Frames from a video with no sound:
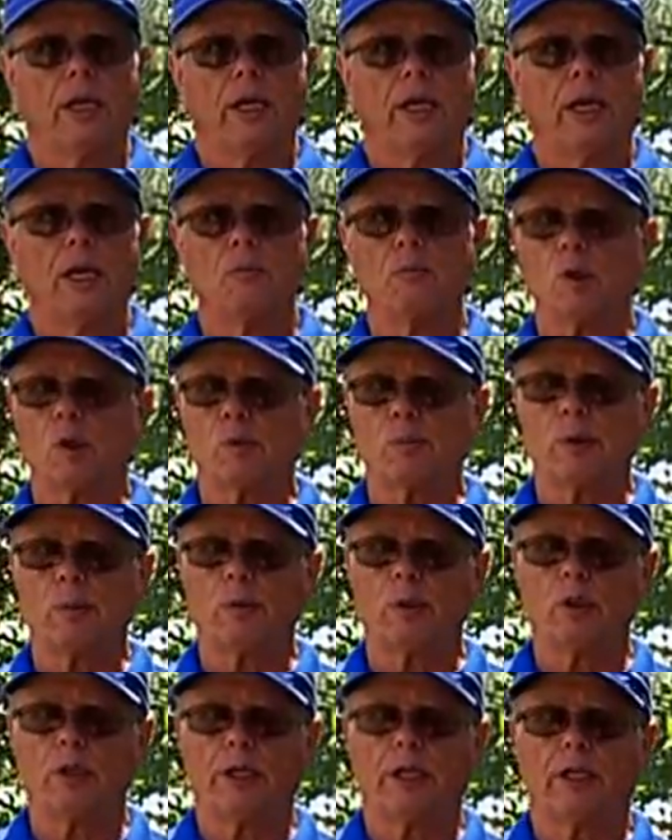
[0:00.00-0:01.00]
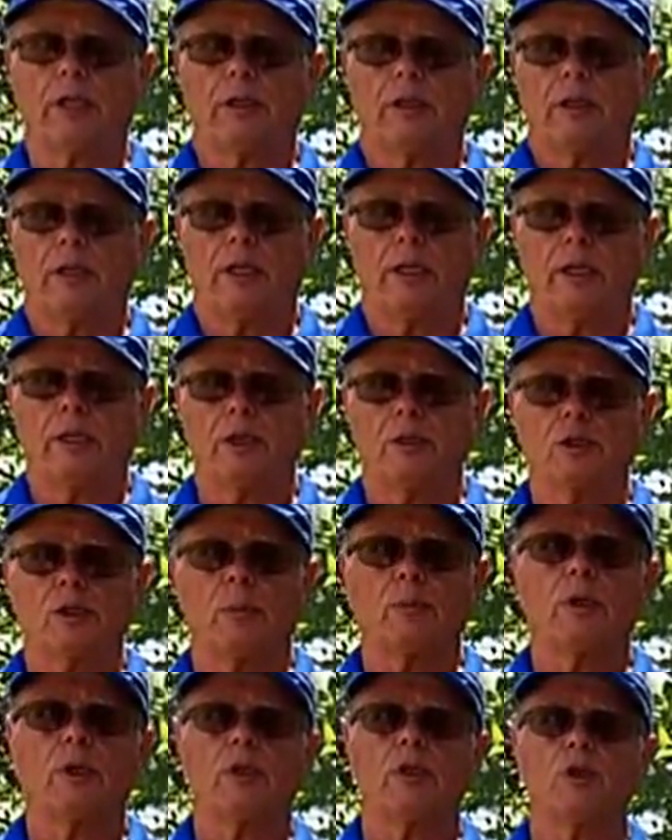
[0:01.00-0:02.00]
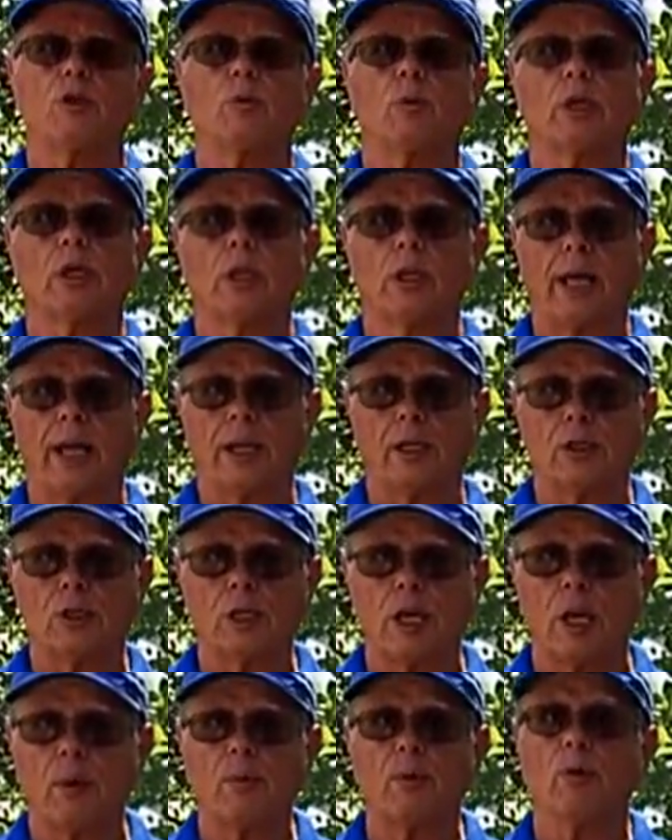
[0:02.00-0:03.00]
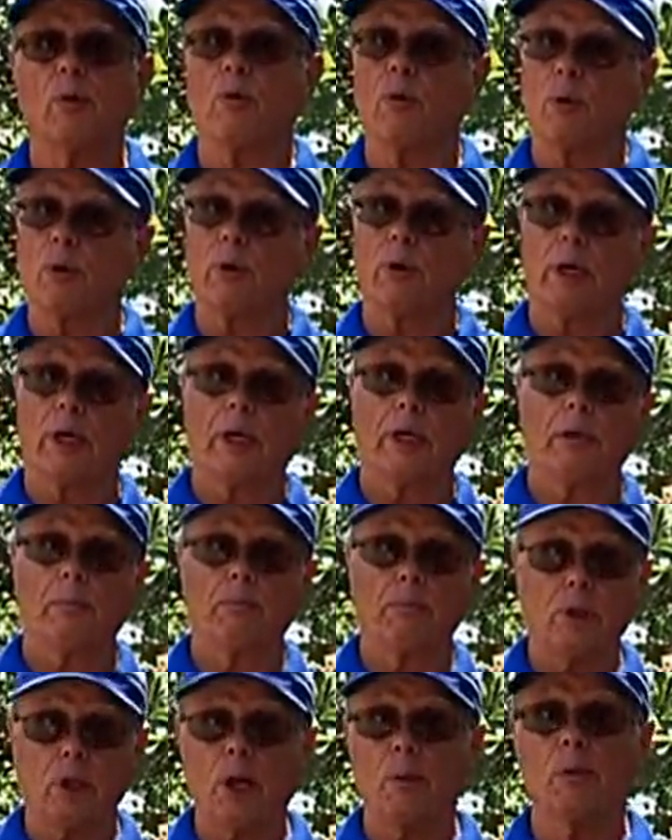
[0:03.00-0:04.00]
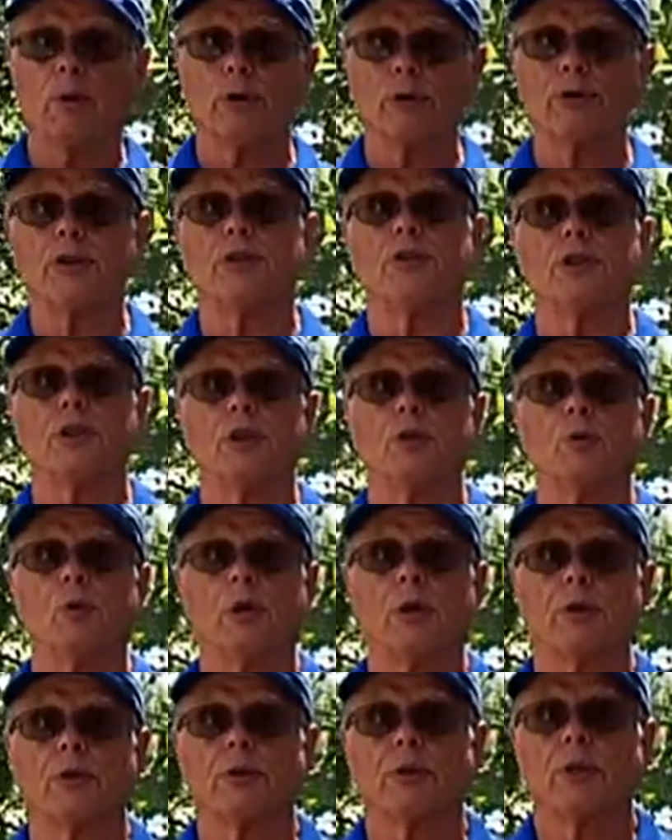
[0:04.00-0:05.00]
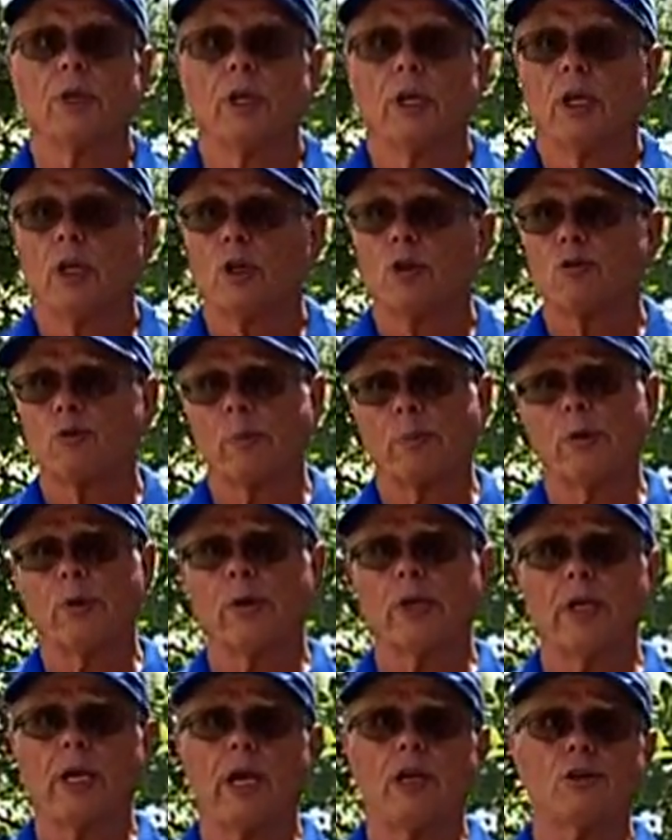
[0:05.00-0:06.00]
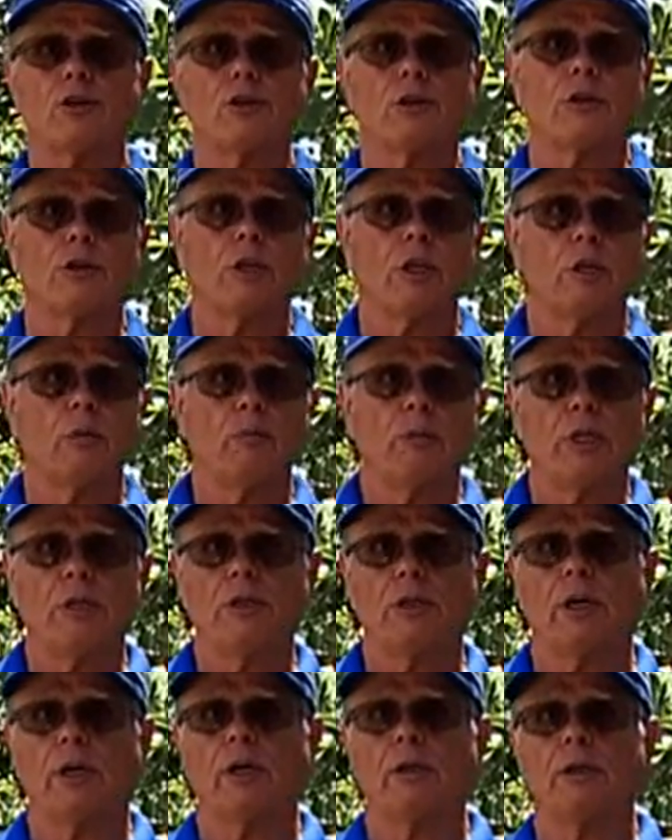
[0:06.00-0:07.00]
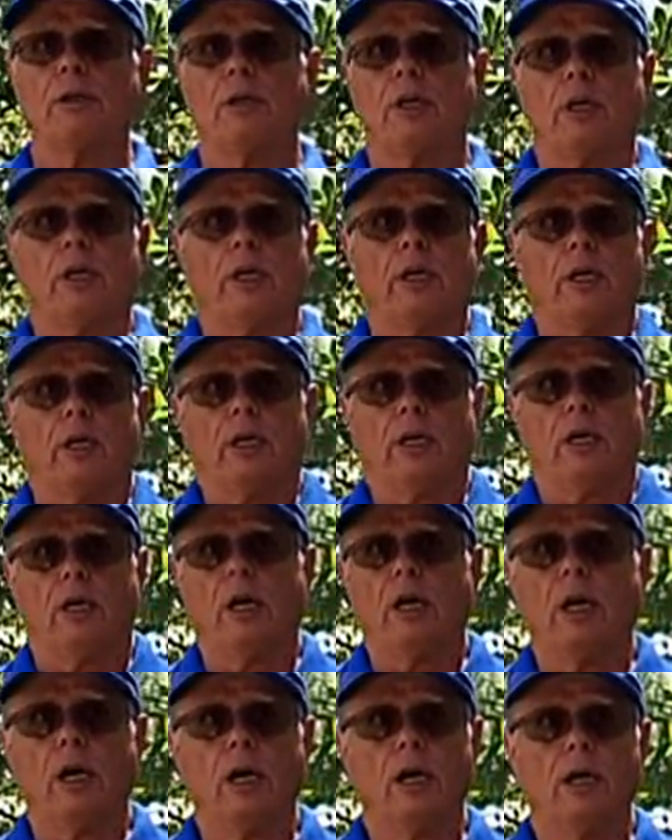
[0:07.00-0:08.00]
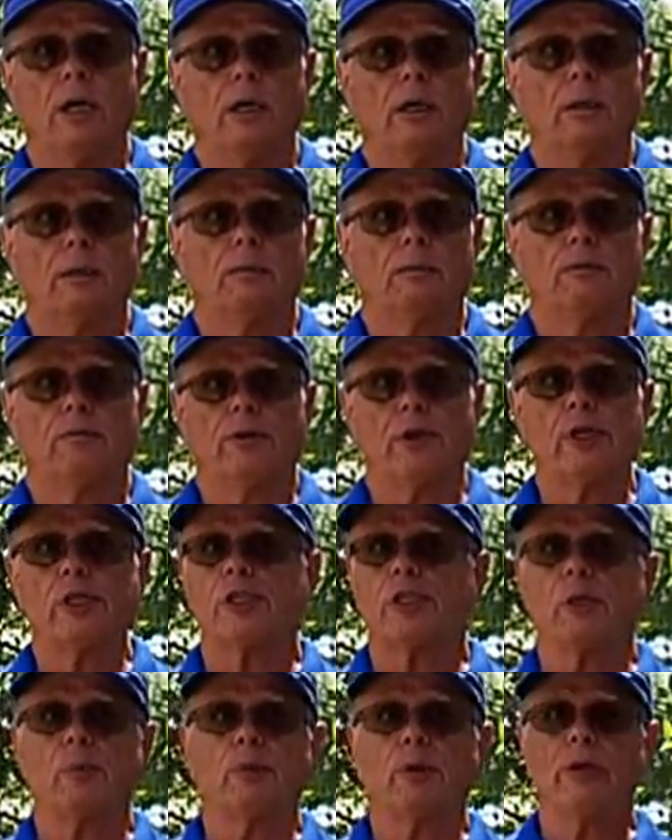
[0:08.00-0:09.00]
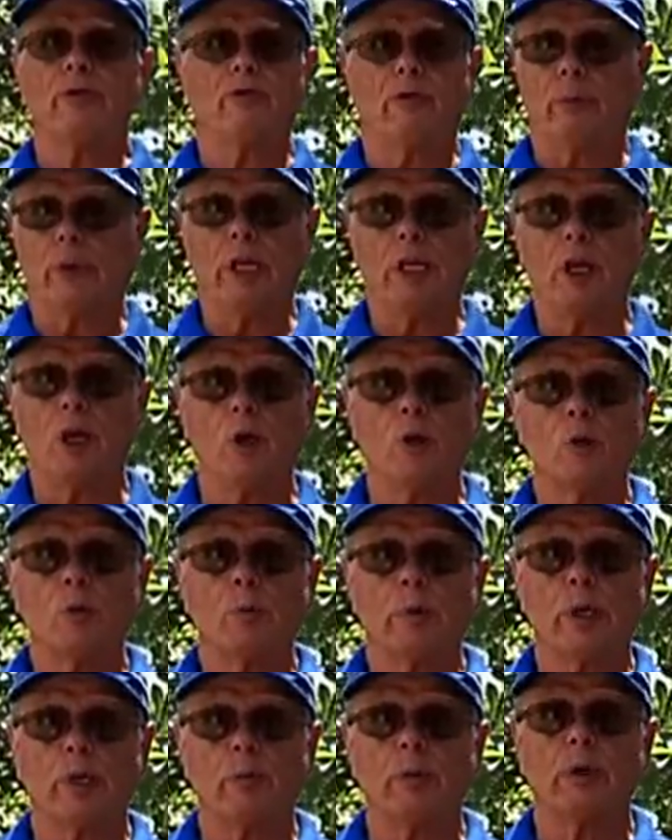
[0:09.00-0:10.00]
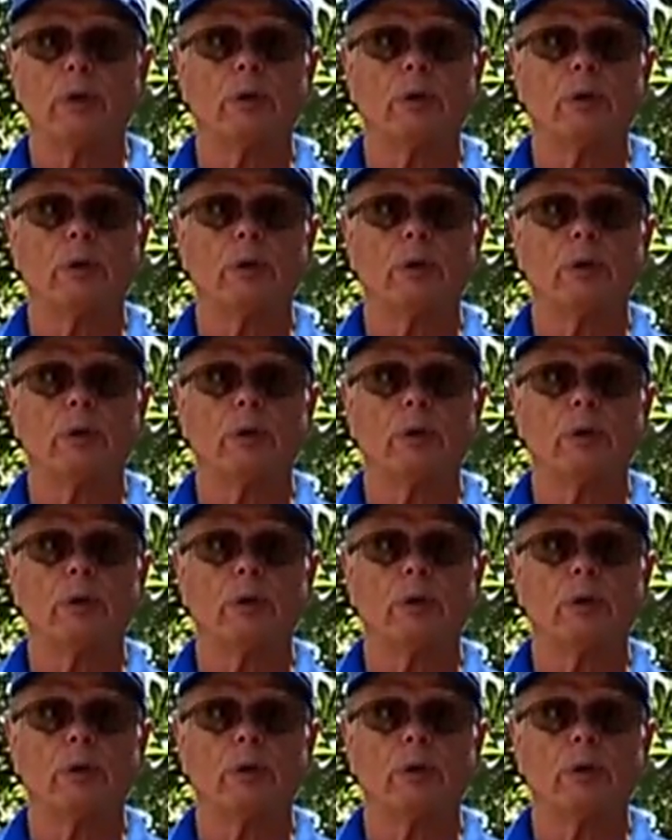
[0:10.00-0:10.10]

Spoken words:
and most people look at it as something that you want a landscaper or a plumber to deal with. Drip irrigation can be done very simply from any hose bib.